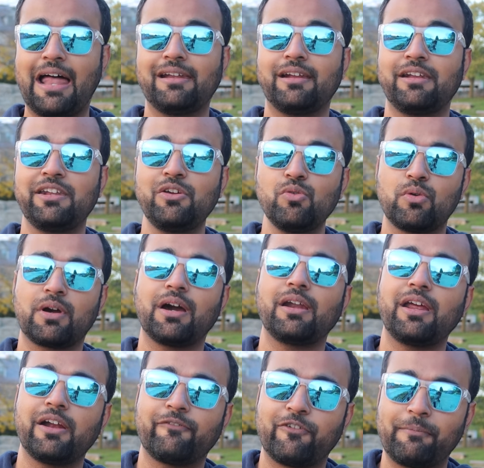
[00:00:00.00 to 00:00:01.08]
and a new
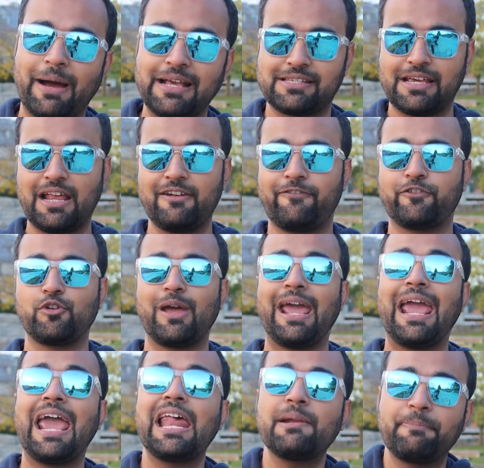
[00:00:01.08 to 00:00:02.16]
career for myself to
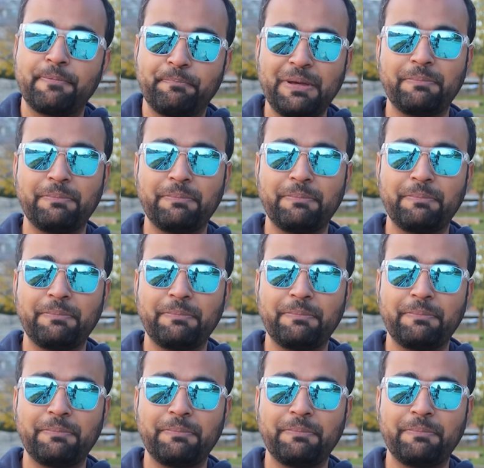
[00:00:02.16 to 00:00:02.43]
help